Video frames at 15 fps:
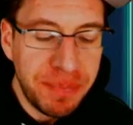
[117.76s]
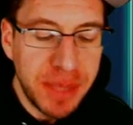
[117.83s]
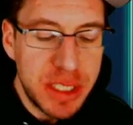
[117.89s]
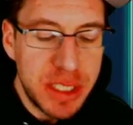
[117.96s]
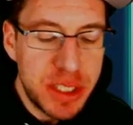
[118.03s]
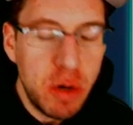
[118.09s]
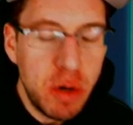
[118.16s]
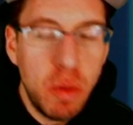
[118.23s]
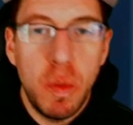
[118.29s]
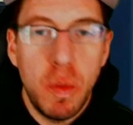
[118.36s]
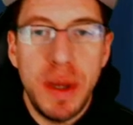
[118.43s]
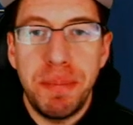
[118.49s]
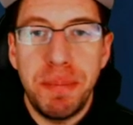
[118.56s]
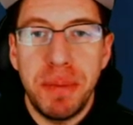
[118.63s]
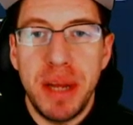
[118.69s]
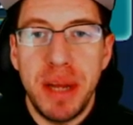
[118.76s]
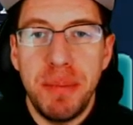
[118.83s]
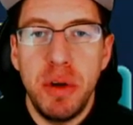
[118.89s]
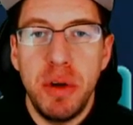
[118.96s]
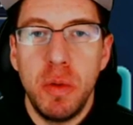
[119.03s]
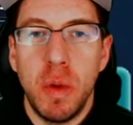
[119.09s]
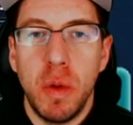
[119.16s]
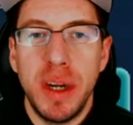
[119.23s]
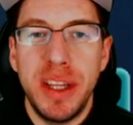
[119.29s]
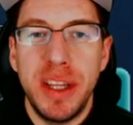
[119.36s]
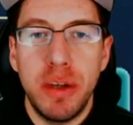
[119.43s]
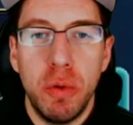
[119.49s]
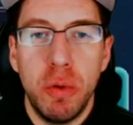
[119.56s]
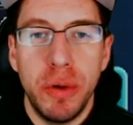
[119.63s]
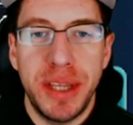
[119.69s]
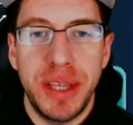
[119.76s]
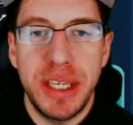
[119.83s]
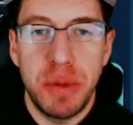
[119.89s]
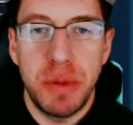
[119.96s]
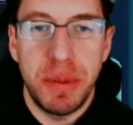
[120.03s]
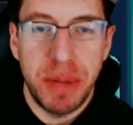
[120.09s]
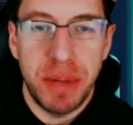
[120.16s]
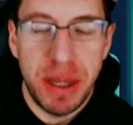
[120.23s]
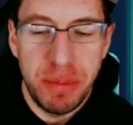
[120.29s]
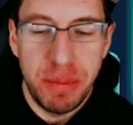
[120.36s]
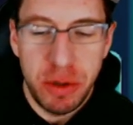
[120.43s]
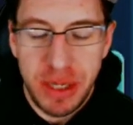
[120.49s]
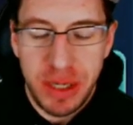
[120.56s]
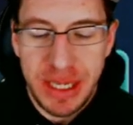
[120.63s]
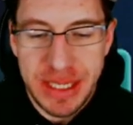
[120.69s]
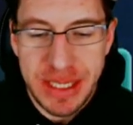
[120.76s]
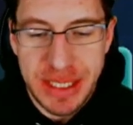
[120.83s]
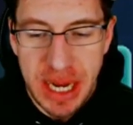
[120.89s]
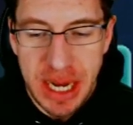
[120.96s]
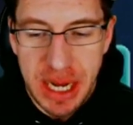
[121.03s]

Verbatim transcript: so with Blood Moon, one of the cool things with Blood Moon is